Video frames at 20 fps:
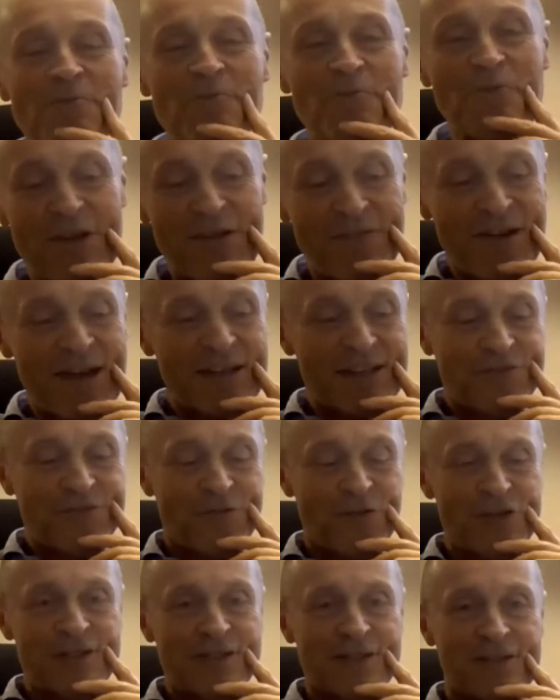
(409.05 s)
we've had the
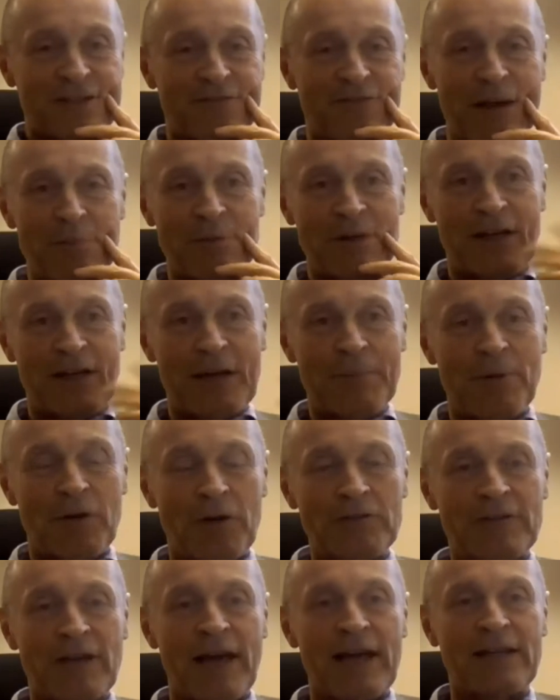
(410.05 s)
first webinar
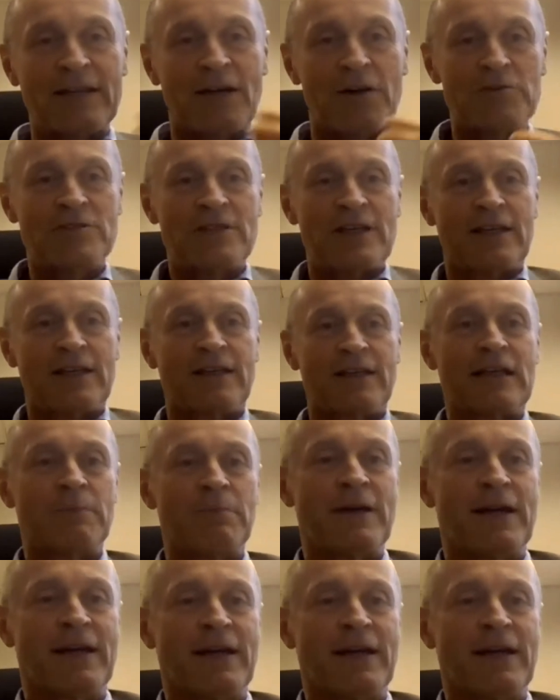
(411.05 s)
about diagnosing DLB,